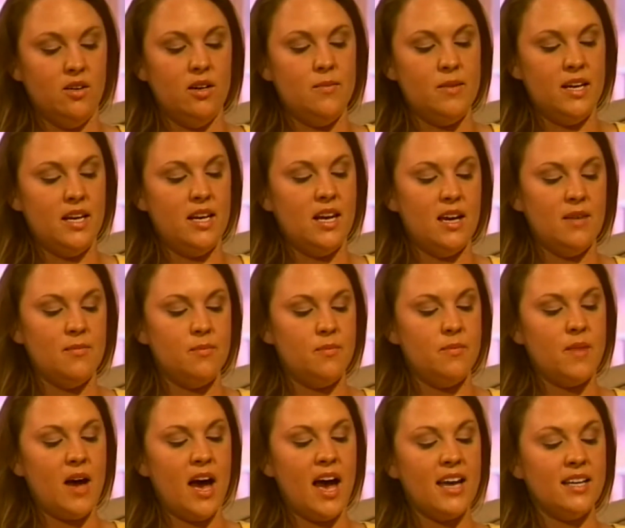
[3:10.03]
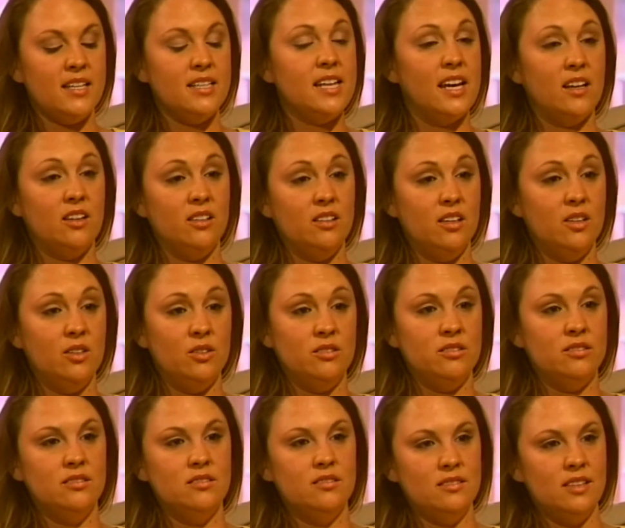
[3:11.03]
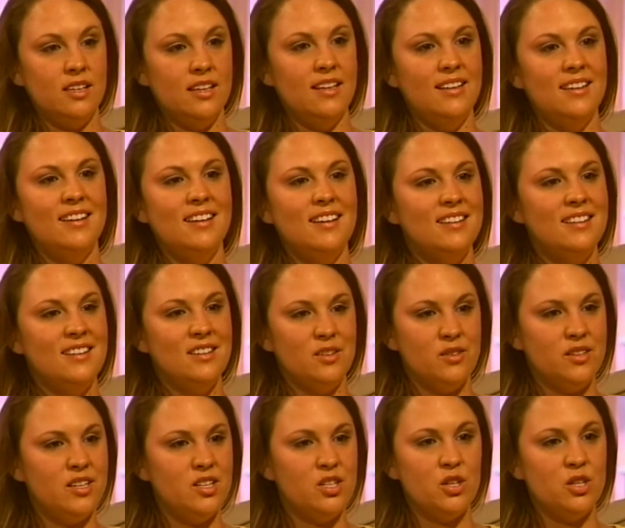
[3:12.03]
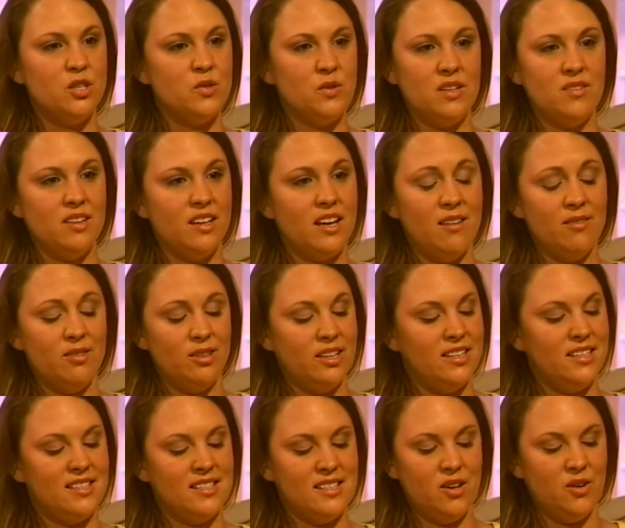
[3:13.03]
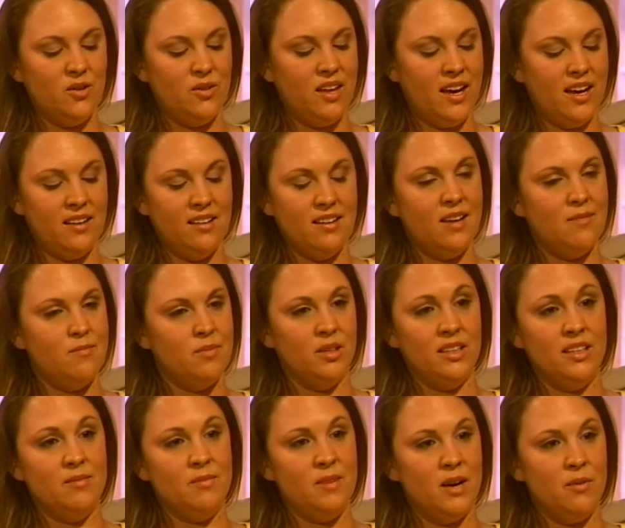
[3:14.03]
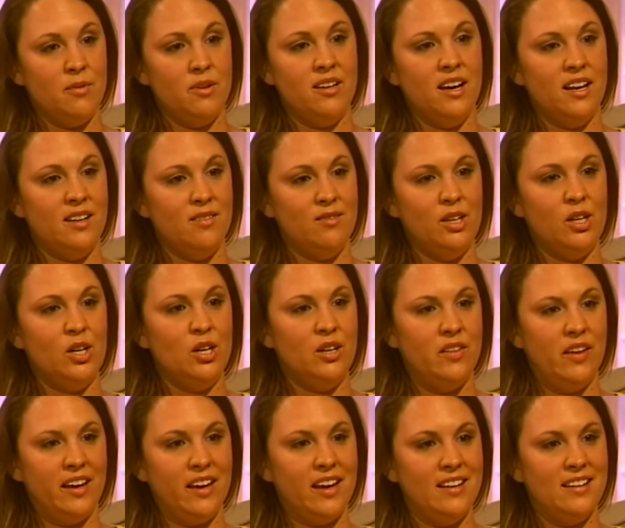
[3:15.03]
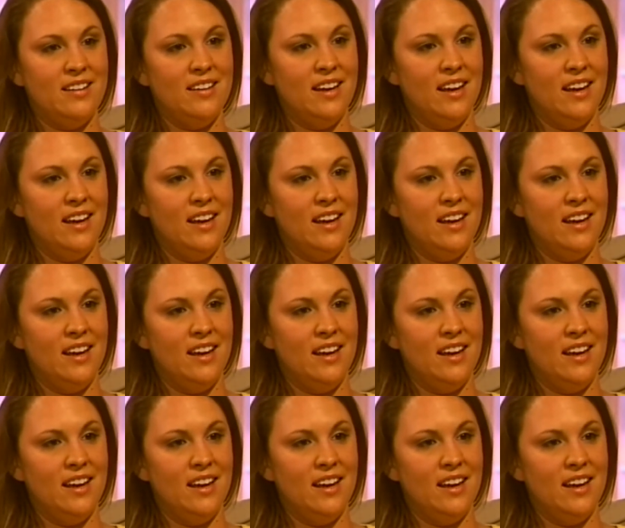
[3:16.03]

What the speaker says: I mean, I had to take out a loan. The insurance wouldn't even cover it, so that, believe me, I would not have incurred that kind of...